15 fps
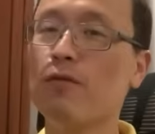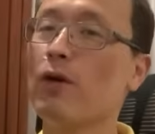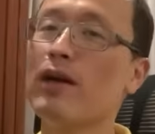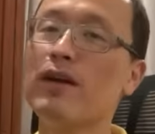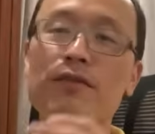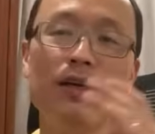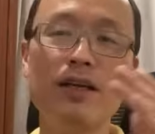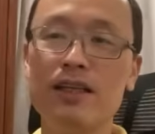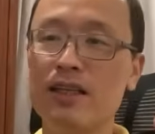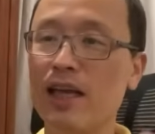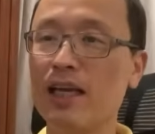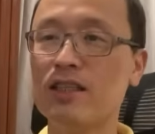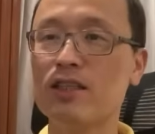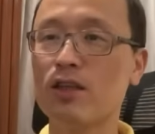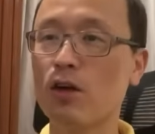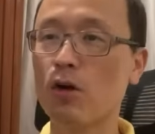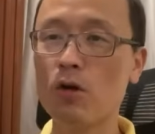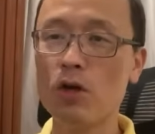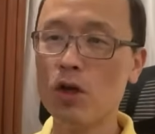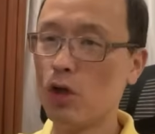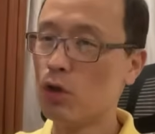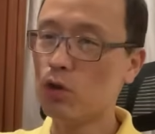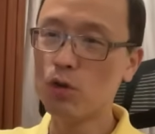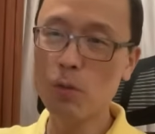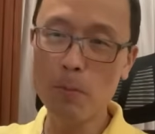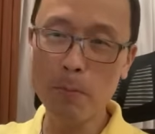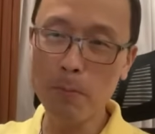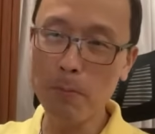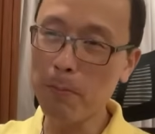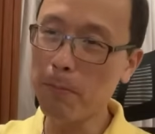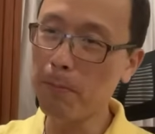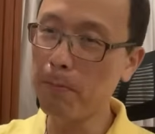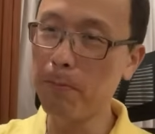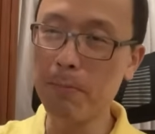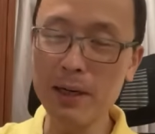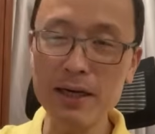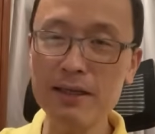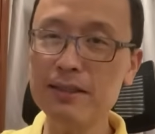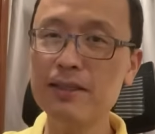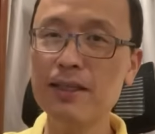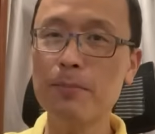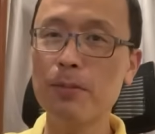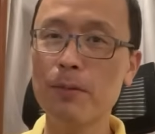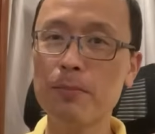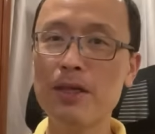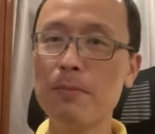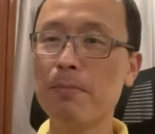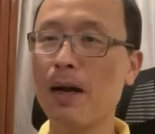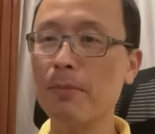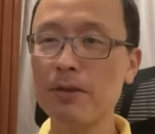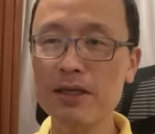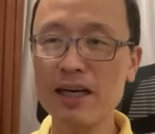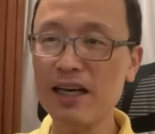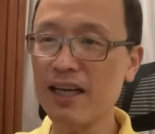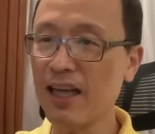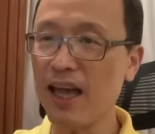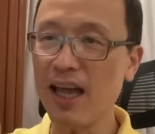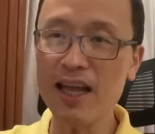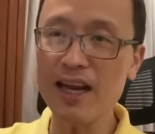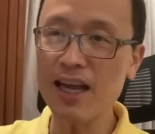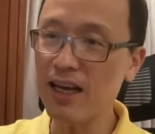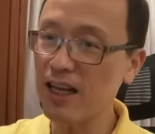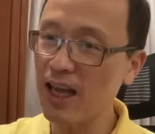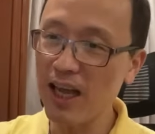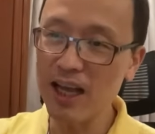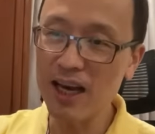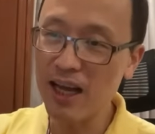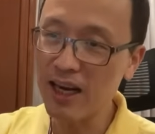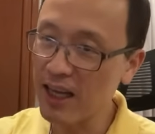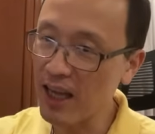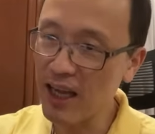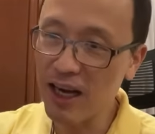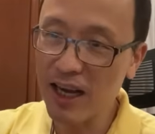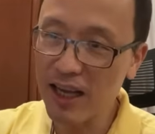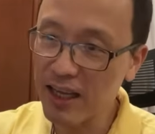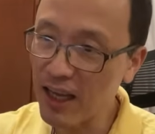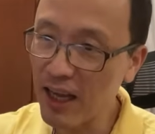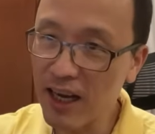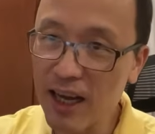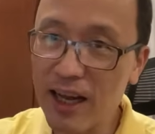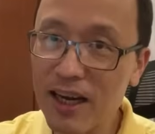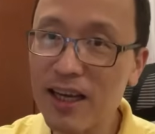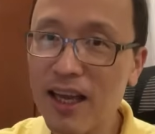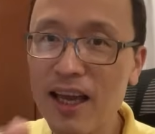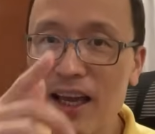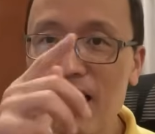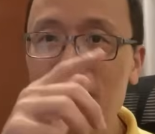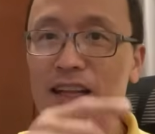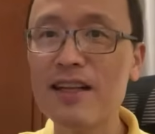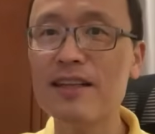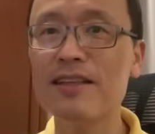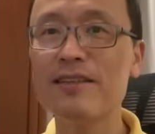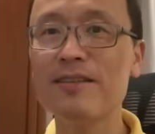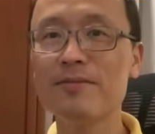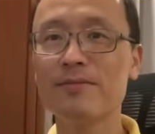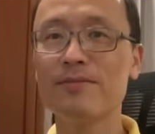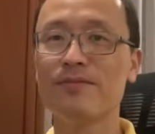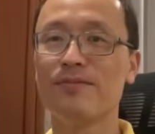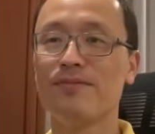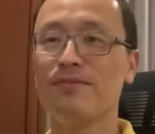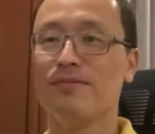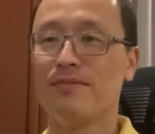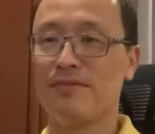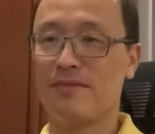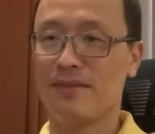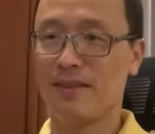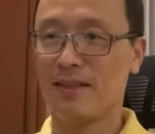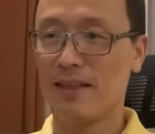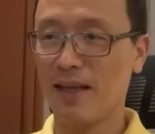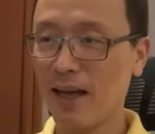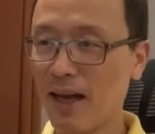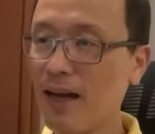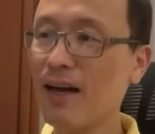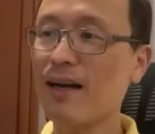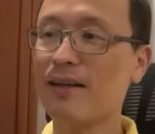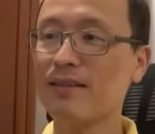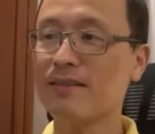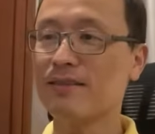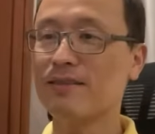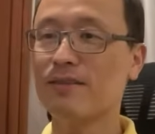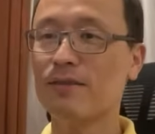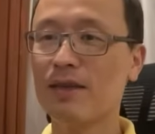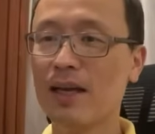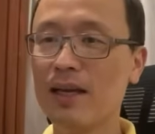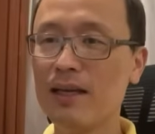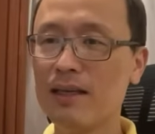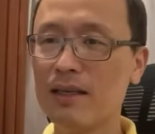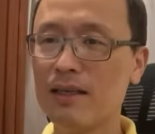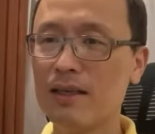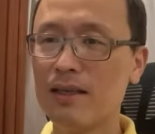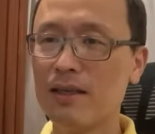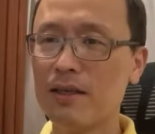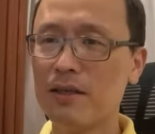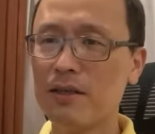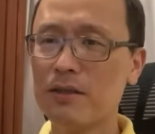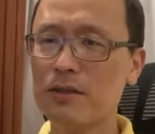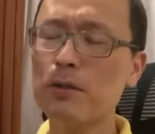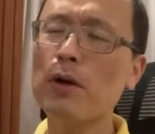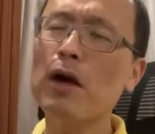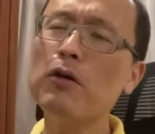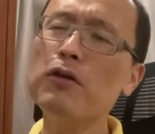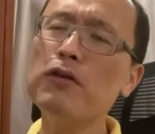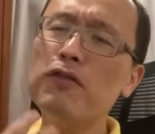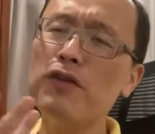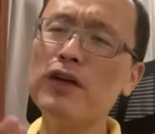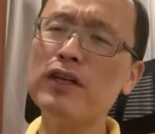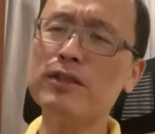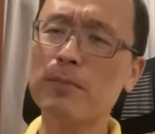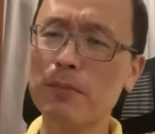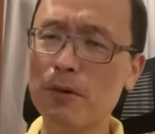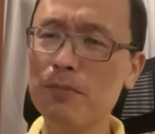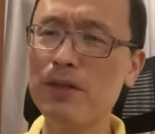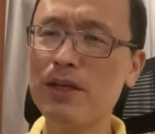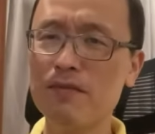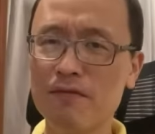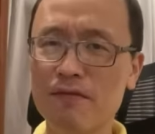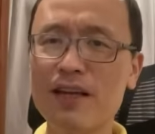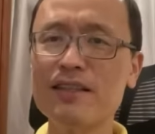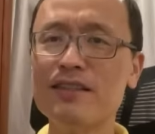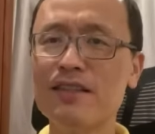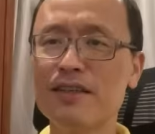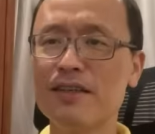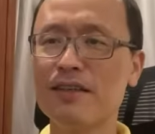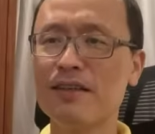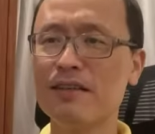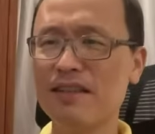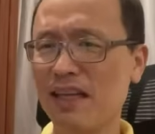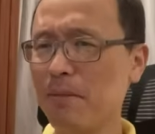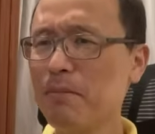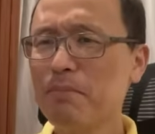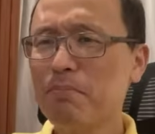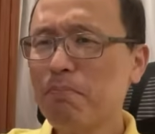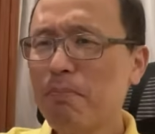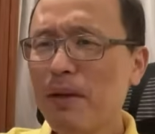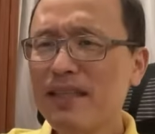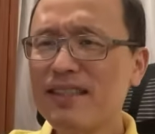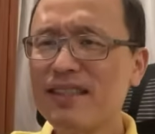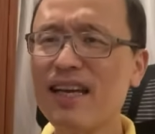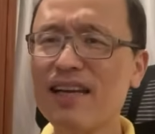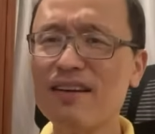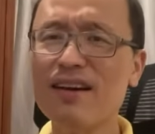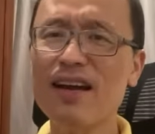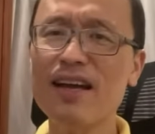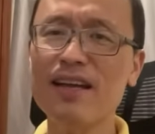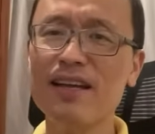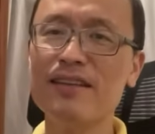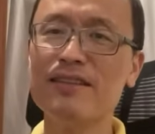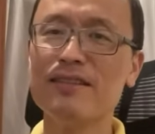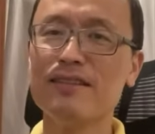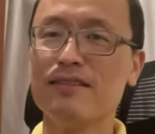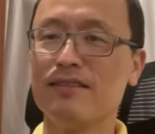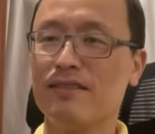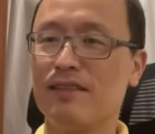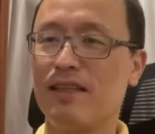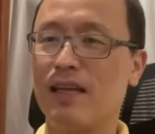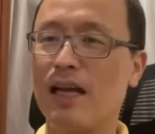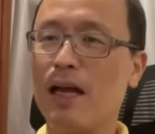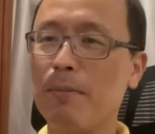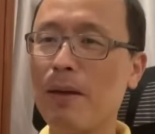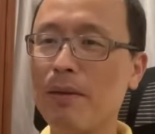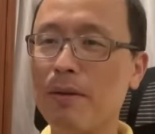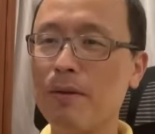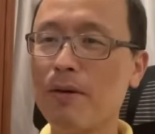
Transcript: whatever it takes, to burst the property bubble again and again and again and again and again. Yeah, okay. So how do you feel as a property investor? Then big check, right? I buy,